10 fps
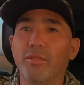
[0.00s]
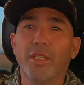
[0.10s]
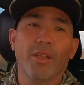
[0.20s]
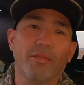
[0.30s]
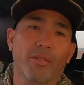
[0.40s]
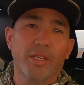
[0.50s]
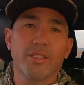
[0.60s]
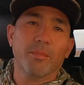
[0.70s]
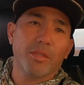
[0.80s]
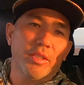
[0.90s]
if we can't
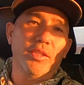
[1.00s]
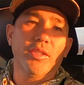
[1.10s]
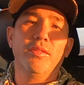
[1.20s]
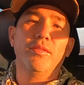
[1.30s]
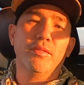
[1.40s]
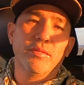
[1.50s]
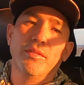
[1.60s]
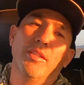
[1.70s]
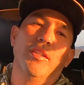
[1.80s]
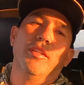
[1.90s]
find something good.
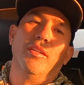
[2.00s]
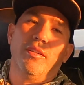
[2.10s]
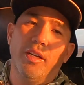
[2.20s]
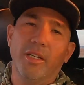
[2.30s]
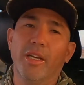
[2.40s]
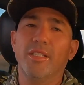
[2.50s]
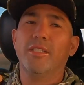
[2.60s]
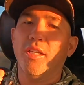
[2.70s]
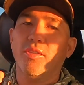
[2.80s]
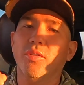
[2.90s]
All right,
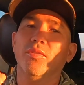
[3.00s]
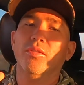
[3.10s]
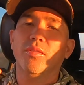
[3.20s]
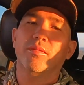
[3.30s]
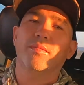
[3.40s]
guys, stay tuned.